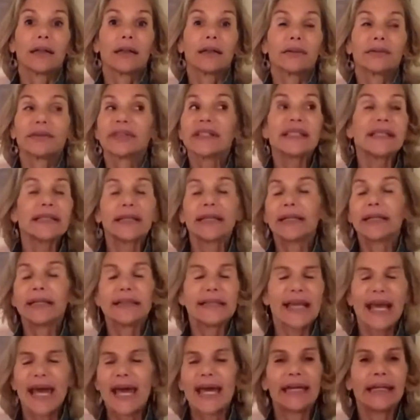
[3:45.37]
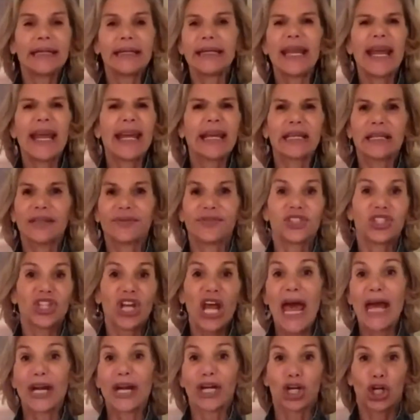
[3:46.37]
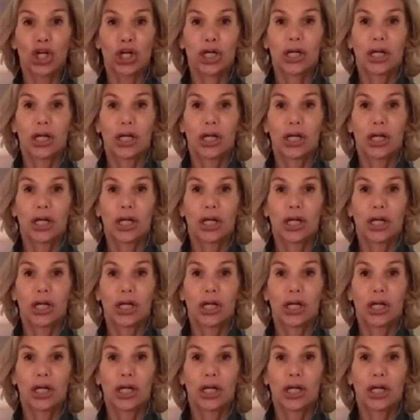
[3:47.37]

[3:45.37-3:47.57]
listening to any negative chatter